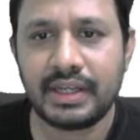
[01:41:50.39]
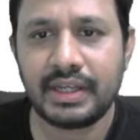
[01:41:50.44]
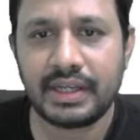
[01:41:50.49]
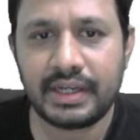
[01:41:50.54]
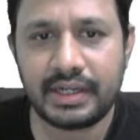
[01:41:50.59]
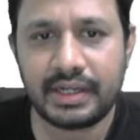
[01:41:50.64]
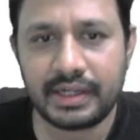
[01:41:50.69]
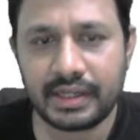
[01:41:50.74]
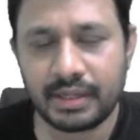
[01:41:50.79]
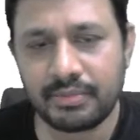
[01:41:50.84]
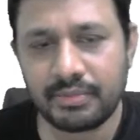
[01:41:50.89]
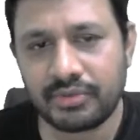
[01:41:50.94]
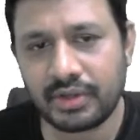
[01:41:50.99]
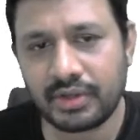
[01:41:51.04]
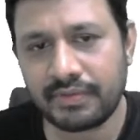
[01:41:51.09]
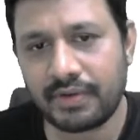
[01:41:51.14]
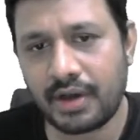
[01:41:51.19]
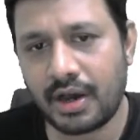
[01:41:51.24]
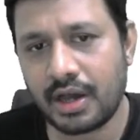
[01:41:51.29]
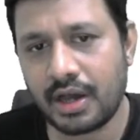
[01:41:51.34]
in terms of
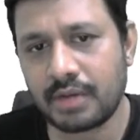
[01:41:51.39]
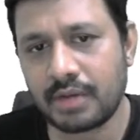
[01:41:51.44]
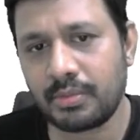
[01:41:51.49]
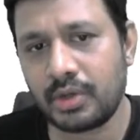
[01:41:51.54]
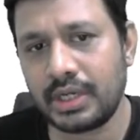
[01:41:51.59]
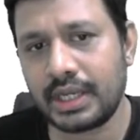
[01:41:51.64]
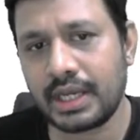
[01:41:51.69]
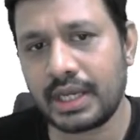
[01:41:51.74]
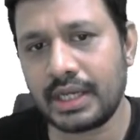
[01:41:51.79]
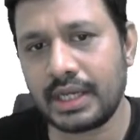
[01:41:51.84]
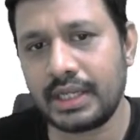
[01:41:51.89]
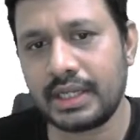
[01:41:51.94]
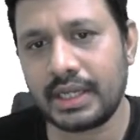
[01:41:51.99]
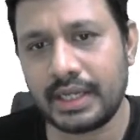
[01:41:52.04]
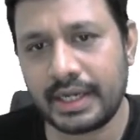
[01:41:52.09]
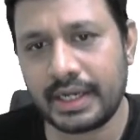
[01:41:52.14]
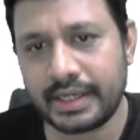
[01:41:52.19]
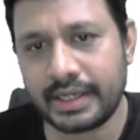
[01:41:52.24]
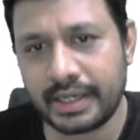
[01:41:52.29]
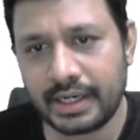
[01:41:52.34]
harmonically
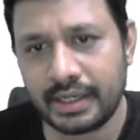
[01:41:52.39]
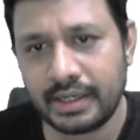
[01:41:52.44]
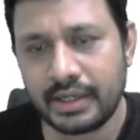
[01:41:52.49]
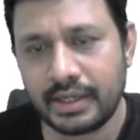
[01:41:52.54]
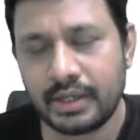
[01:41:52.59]
related,